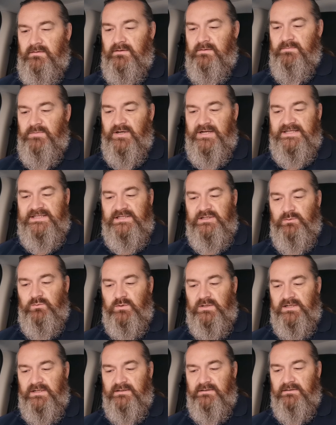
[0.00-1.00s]
The mighty
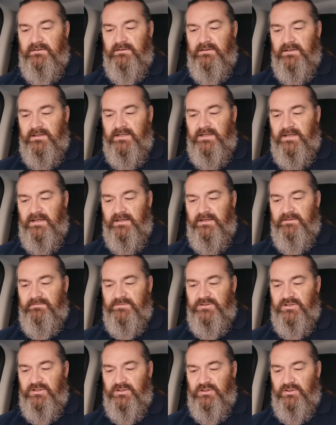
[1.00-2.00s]
one
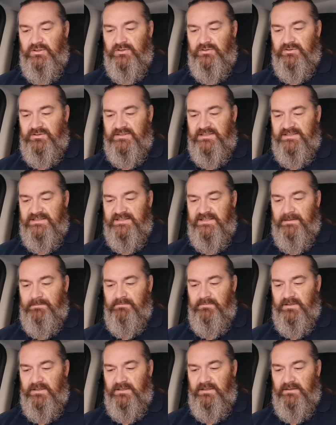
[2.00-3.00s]
came to the gods'
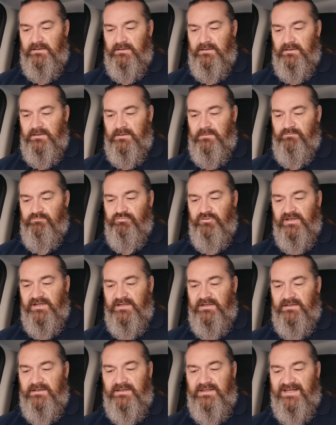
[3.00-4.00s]
assembly,
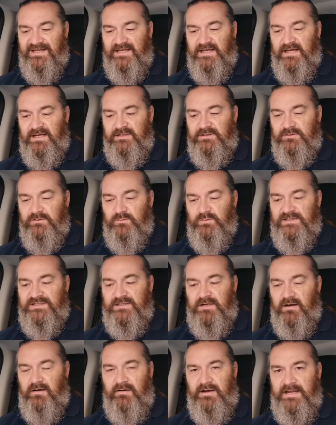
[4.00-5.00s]
bringing the kettle
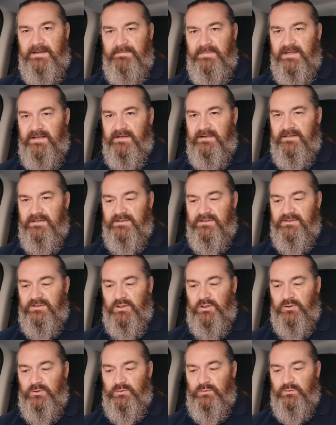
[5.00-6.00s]
which Hymir had
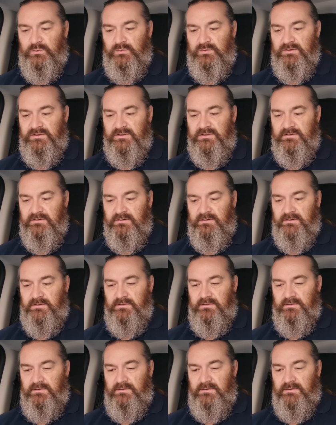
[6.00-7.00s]
owned,
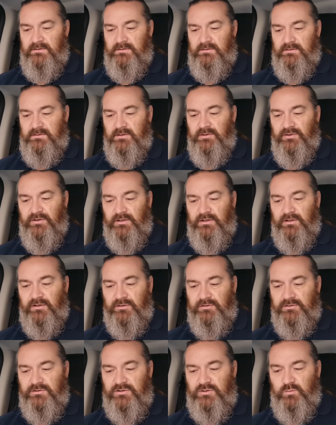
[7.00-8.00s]
and the
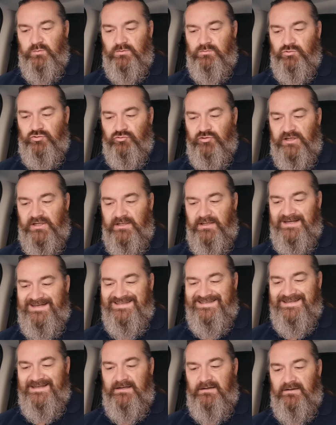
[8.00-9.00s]
gods will drink
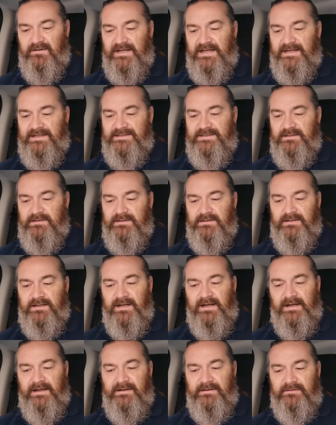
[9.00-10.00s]
in delight
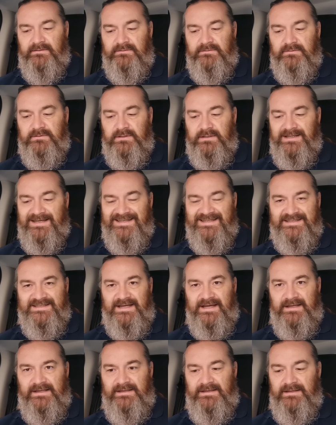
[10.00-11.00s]
ale
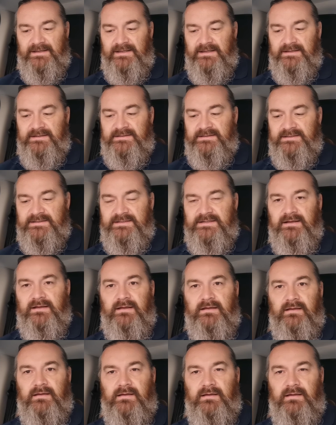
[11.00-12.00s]
at Aegir's
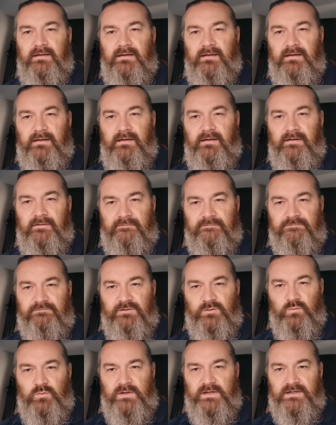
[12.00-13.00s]

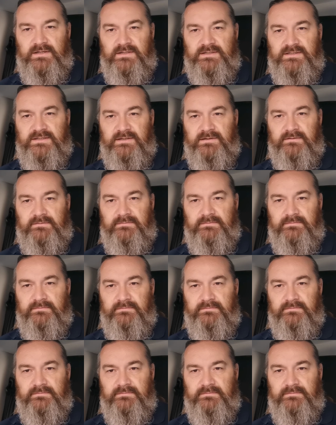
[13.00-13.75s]
every winter.